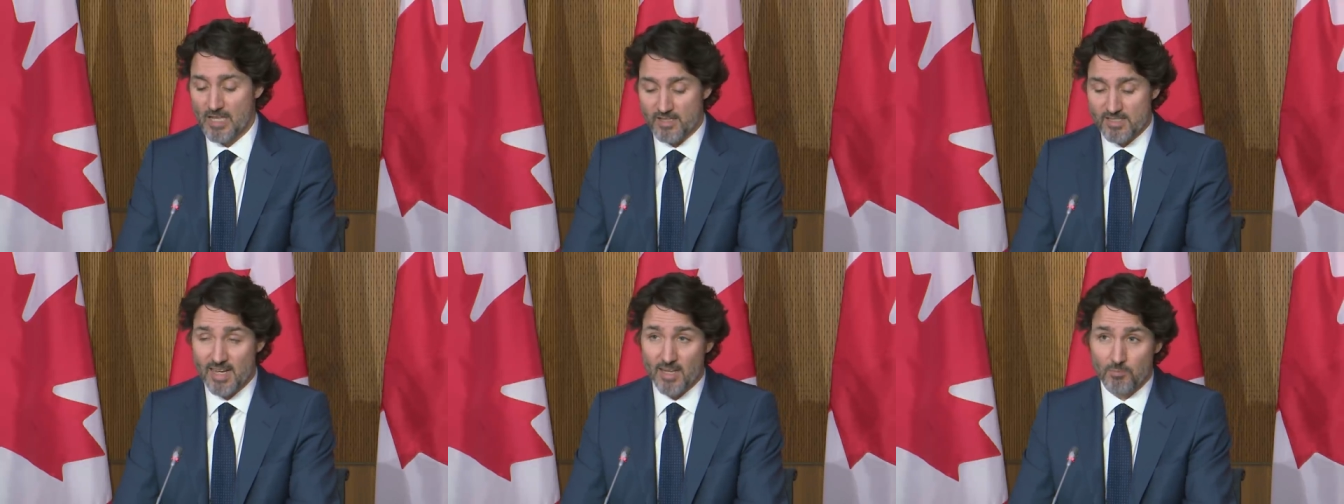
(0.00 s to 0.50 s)
The
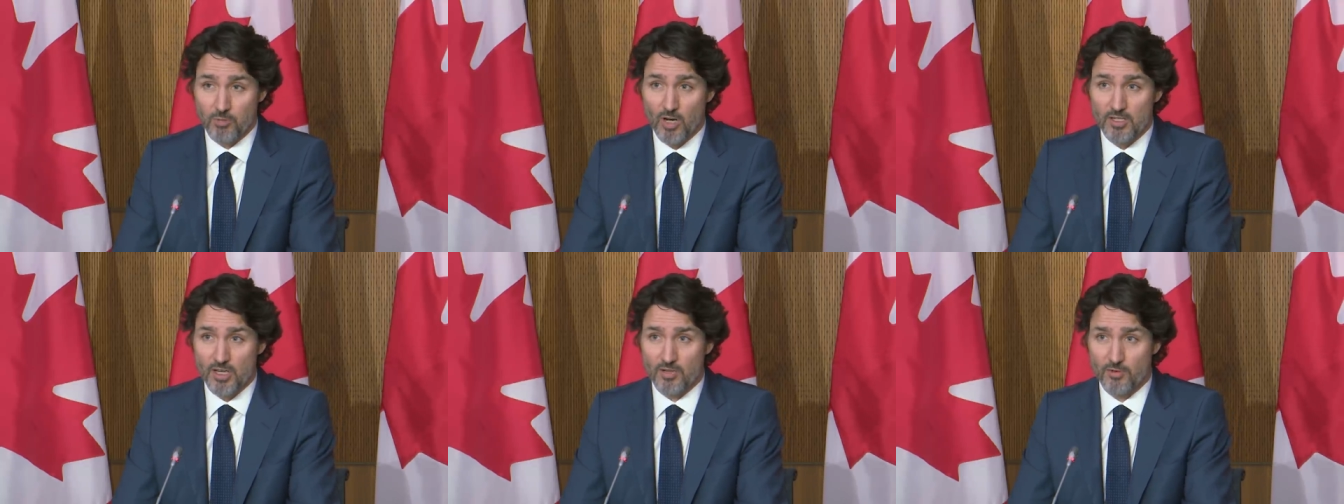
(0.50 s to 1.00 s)
second
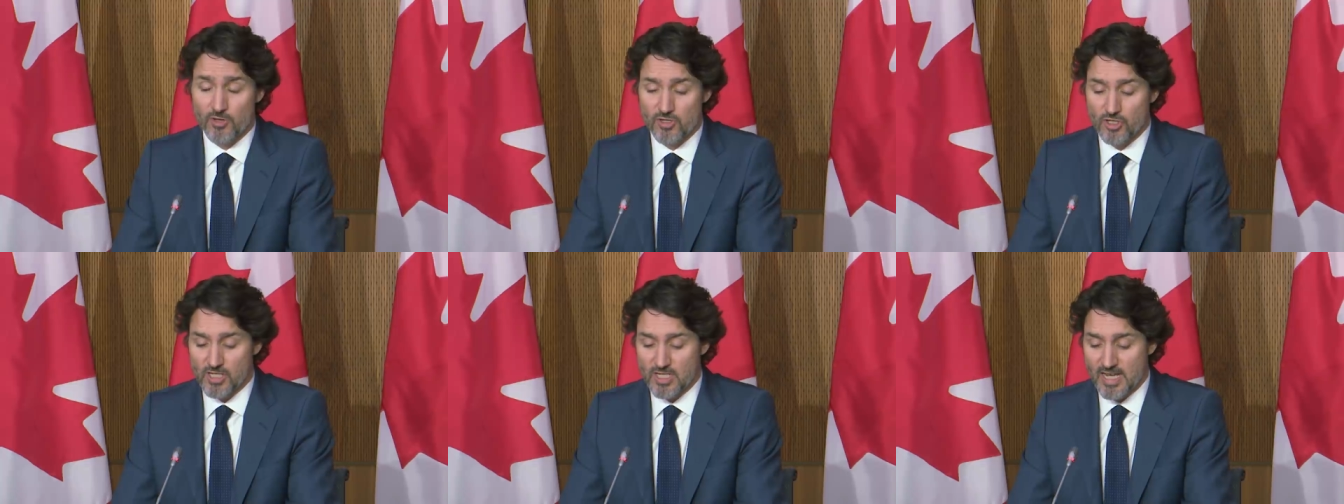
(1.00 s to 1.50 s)
project for the
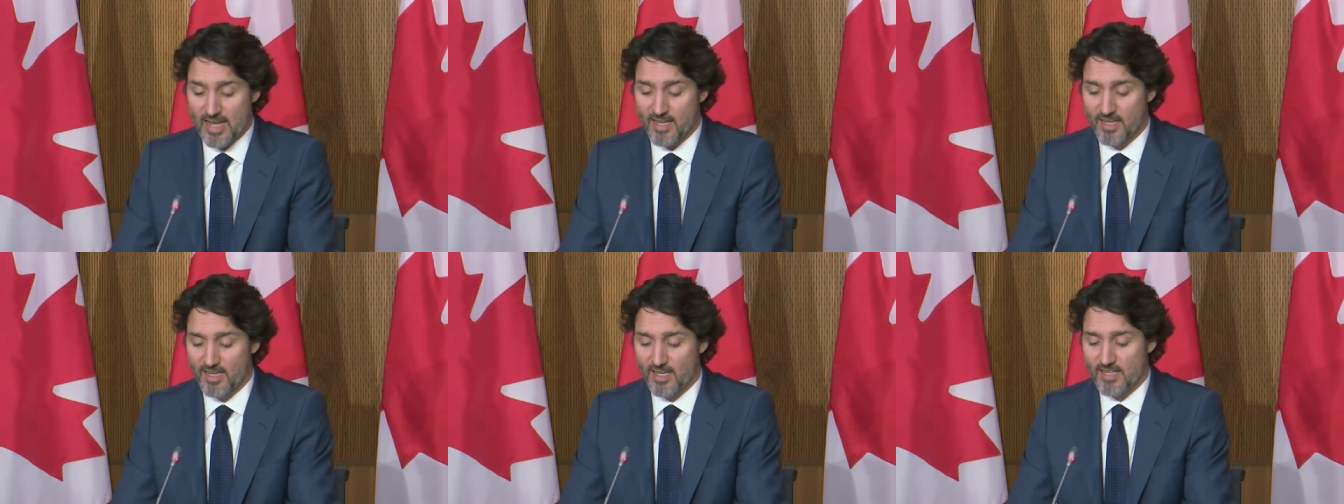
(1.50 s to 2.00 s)
G T
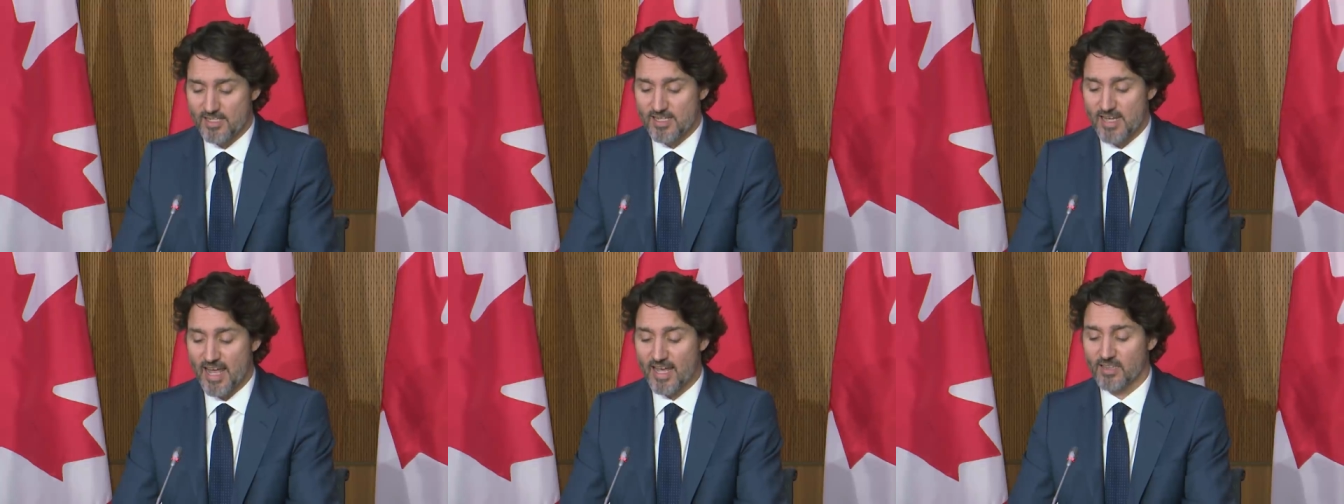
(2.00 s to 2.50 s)
A is
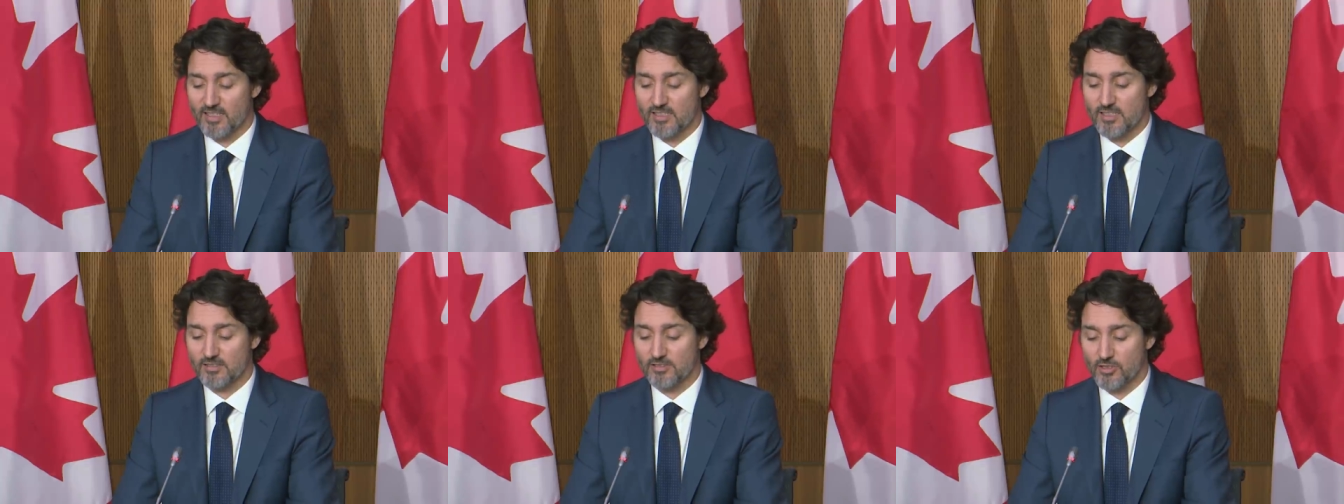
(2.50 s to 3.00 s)
the
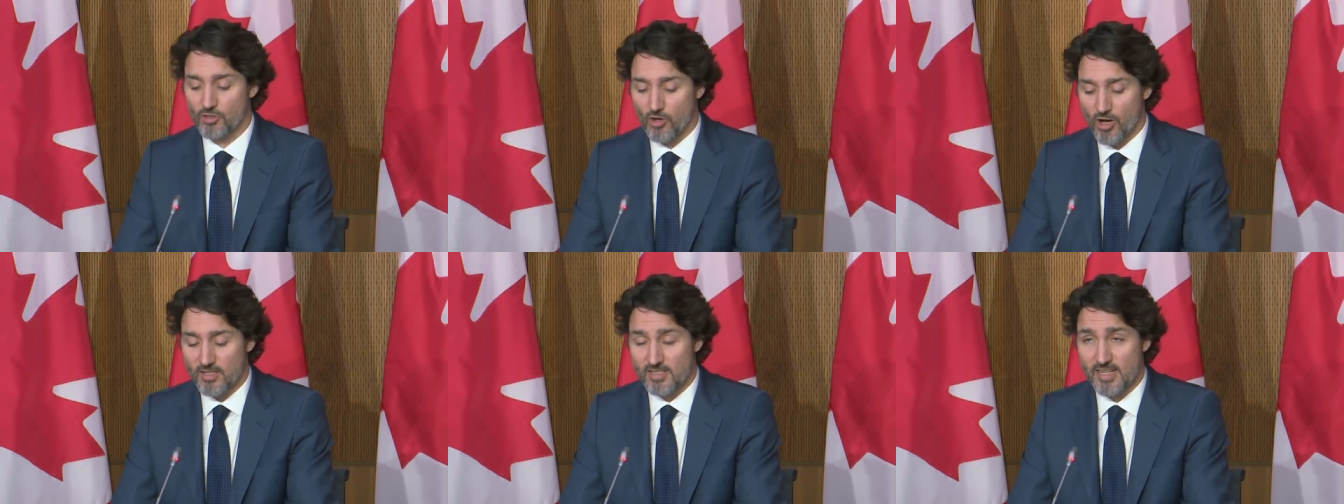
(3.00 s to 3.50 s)
Eglinton
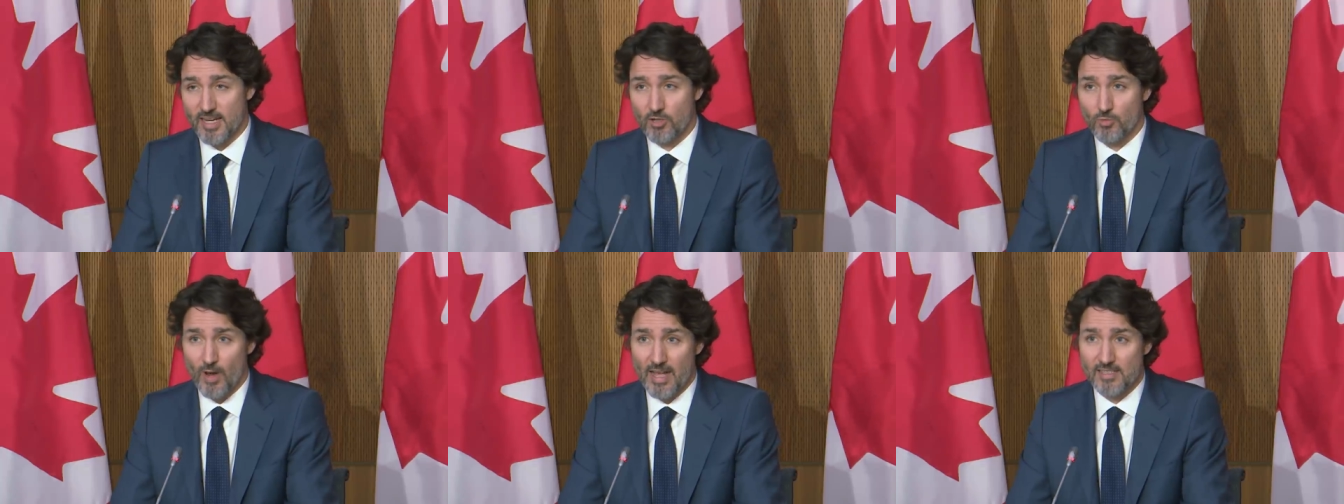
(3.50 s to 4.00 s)

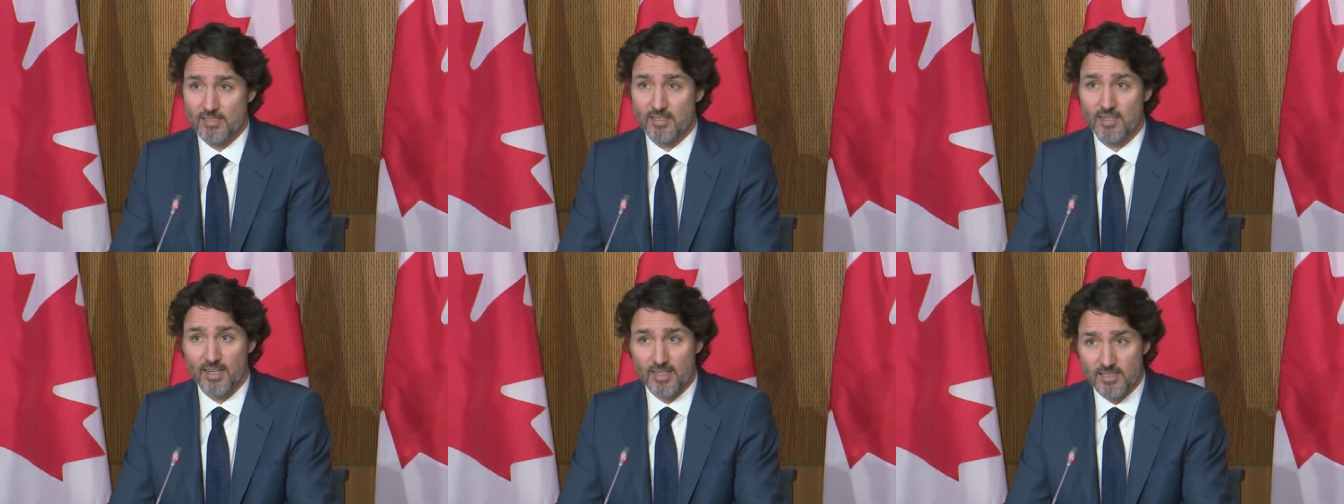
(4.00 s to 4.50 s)
Crosstown
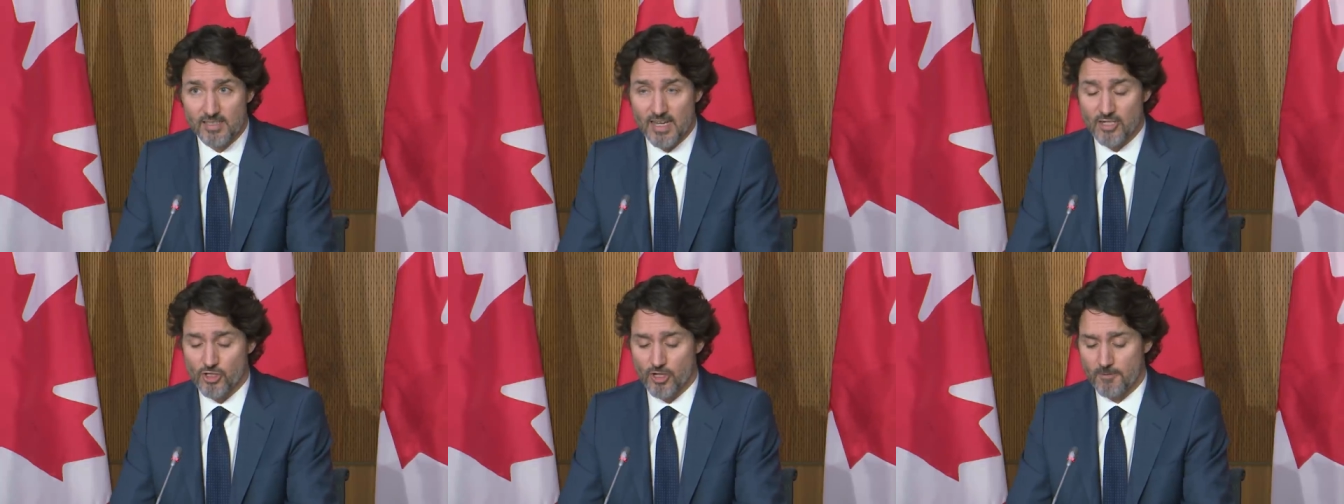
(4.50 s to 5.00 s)
West
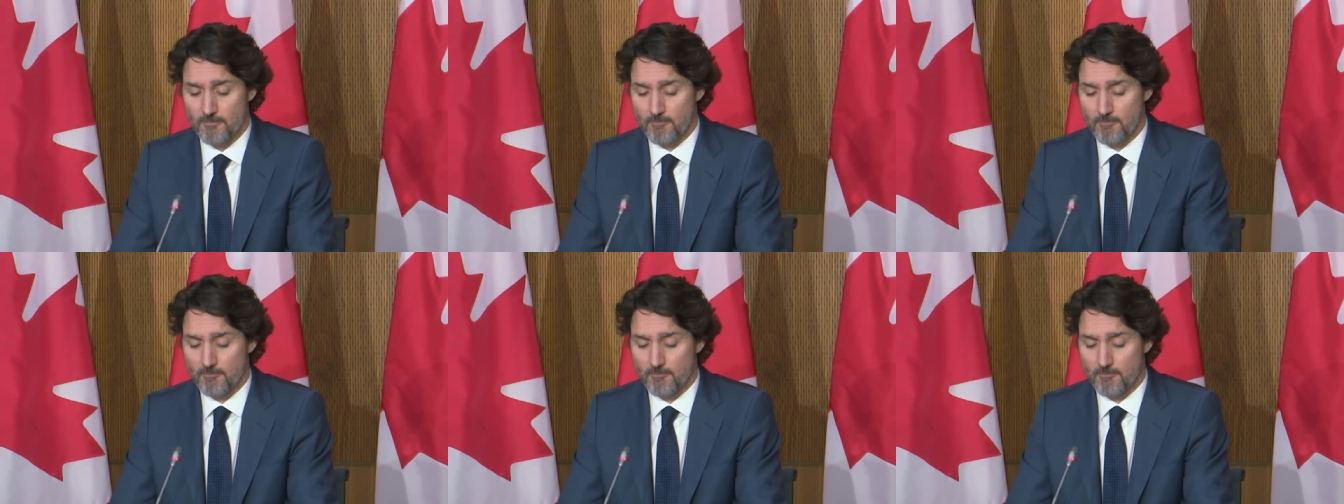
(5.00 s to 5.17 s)
extension.